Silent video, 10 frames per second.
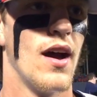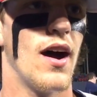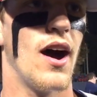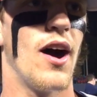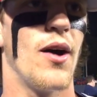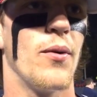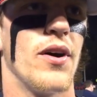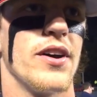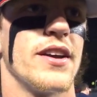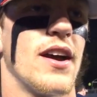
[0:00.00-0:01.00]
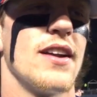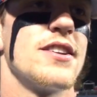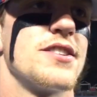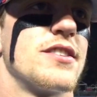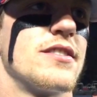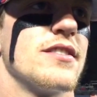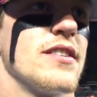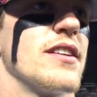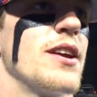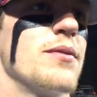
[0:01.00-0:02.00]
Uh, well, he kind of just
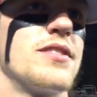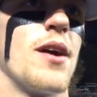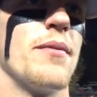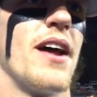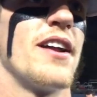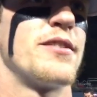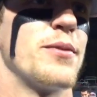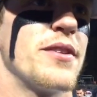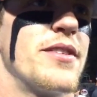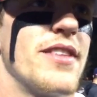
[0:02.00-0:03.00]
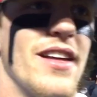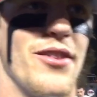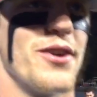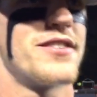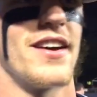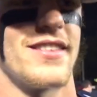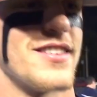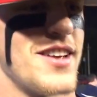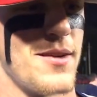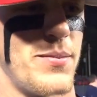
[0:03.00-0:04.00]
he was coming at us with it looked like the
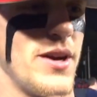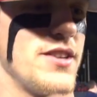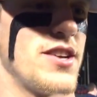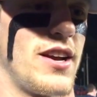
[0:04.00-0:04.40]
same pitch.